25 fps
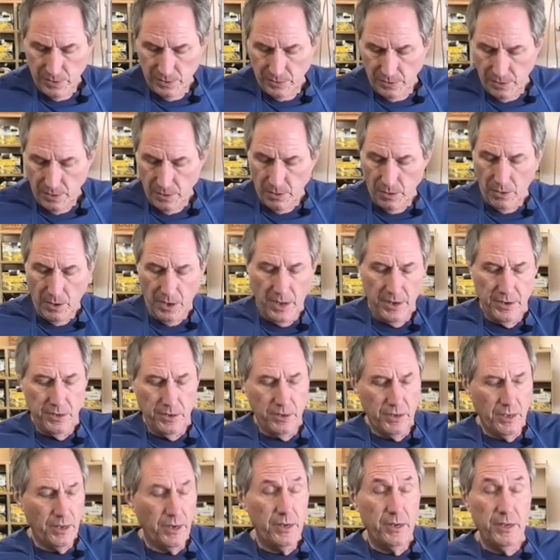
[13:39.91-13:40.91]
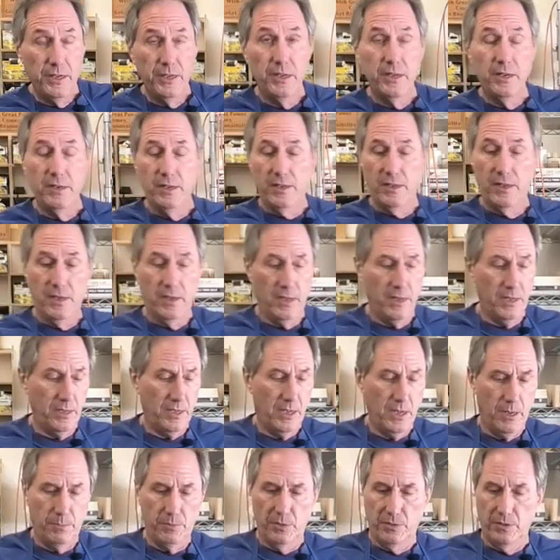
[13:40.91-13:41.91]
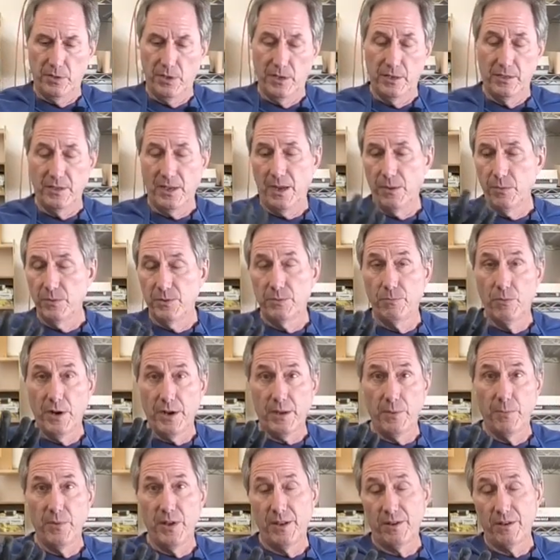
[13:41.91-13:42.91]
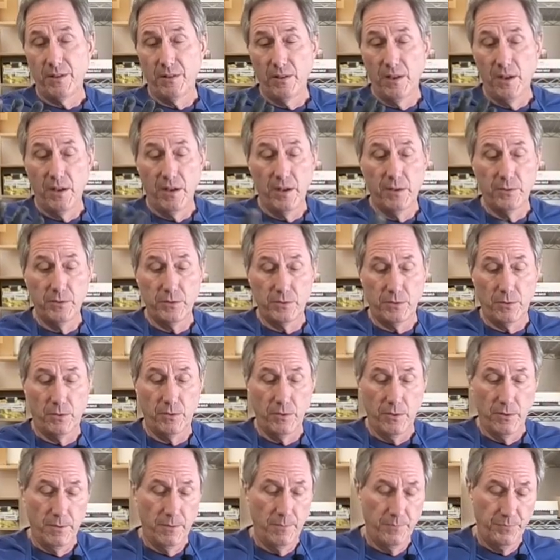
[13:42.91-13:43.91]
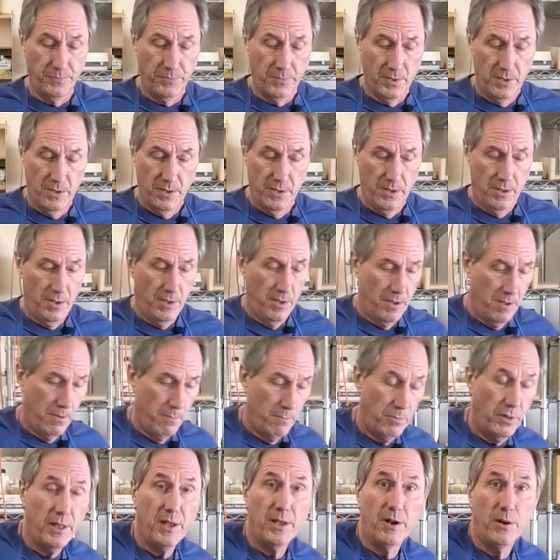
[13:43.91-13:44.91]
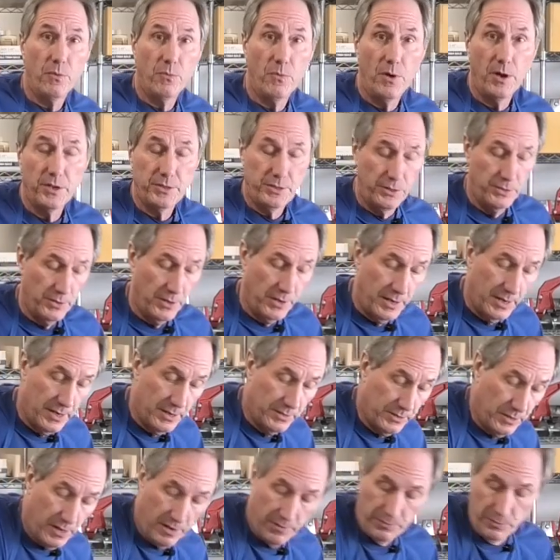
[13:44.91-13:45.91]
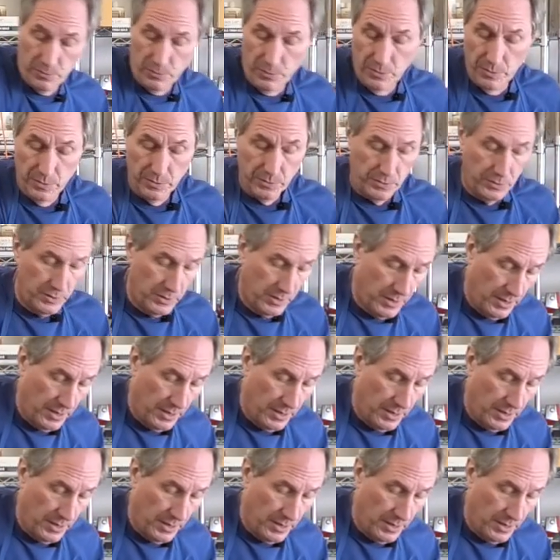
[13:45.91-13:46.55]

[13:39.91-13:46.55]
So, and you're going to need a, a, couple of things. I would recommend gloves or plan on washing your hands afterwards.